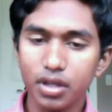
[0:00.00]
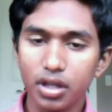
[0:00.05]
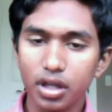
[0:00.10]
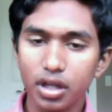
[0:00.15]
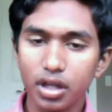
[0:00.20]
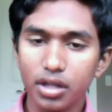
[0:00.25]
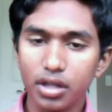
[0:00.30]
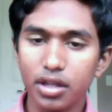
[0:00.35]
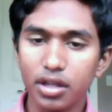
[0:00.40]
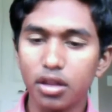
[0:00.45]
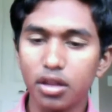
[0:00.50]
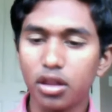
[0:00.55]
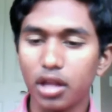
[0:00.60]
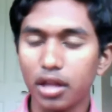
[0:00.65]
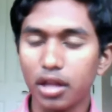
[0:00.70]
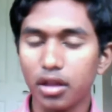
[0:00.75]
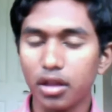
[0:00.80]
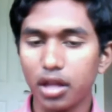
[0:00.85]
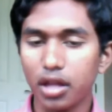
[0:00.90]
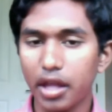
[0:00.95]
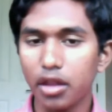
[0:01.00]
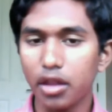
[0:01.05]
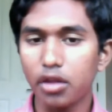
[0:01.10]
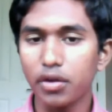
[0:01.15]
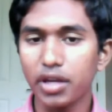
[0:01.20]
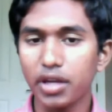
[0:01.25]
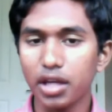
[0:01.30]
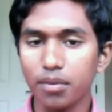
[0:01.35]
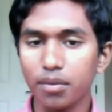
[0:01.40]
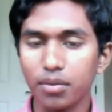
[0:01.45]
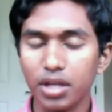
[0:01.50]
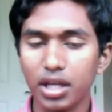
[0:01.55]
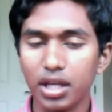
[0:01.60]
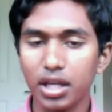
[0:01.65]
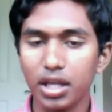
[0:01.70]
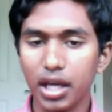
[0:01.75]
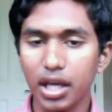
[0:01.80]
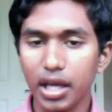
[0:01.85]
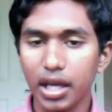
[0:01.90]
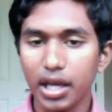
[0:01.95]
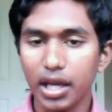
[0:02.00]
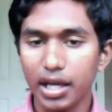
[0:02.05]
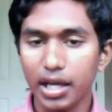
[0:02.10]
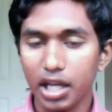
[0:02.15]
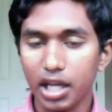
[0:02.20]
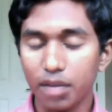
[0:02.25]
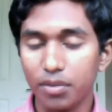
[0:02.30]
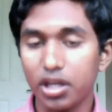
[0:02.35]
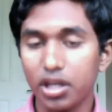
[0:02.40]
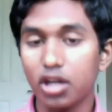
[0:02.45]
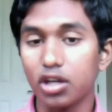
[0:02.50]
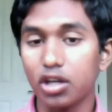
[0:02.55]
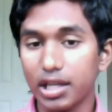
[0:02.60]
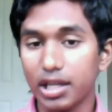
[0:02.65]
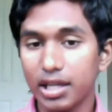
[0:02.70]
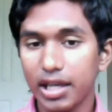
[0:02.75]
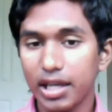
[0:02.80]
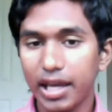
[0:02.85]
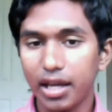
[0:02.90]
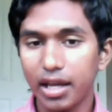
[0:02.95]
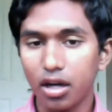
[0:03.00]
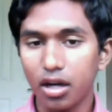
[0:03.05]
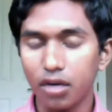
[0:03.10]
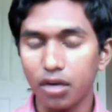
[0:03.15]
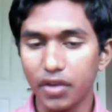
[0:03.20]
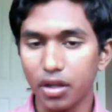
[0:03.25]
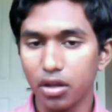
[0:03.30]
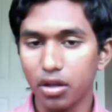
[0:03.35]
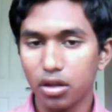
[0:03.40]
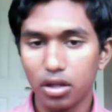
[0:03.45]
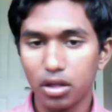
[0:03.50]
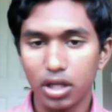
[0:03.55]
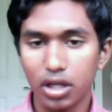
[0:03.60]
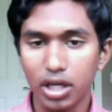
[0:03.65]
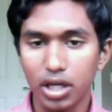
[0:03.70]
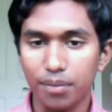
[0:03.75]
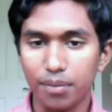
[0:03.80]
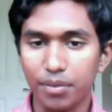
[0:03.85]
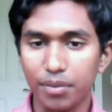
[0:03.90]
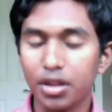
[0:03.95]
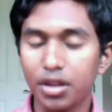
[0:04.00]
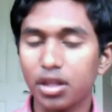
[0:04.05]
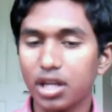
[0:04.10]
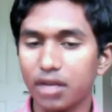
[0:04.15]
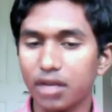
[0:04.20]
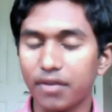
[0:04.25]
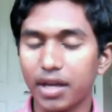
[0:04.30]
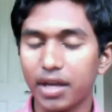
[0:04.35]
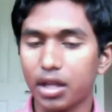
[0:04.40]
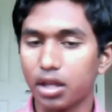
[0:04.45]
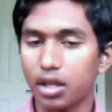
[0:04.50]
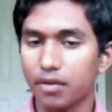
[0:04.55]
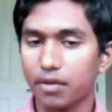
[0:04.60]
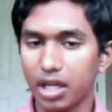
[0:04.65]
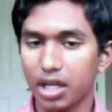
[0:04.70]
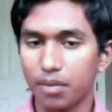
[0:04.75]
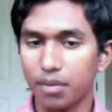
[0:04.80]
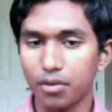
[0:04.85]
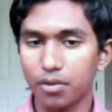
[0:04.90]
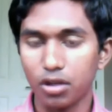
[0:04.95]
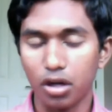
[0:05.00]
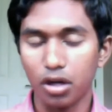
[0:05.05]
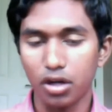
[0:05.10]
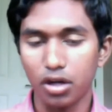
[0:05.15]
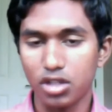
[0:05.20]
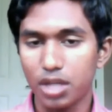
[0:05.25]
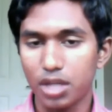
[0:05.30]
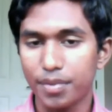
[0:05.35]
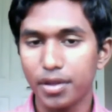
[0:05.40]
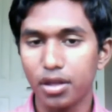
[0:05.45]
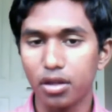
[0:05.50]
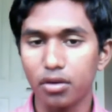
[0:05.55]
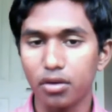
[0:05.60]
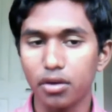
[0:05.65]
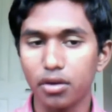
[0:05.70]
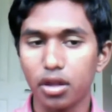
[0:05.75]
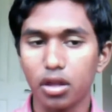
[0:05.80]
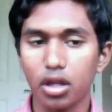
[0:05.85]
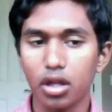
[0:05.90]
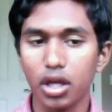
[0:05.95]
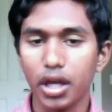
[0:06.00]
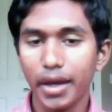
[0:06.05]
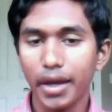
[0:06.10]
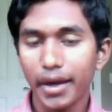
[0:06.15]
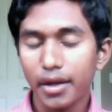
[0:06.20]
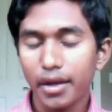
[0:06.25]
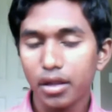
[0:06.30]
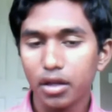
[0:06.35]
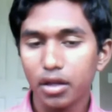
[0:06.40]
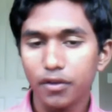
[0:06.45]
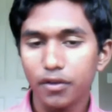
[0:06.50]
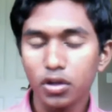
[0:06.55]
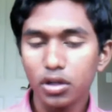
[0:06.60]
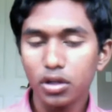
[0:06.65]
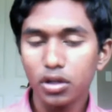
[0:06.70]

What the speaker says: the S3 can be a good indicator of this months in advance of any large episodes. So if you can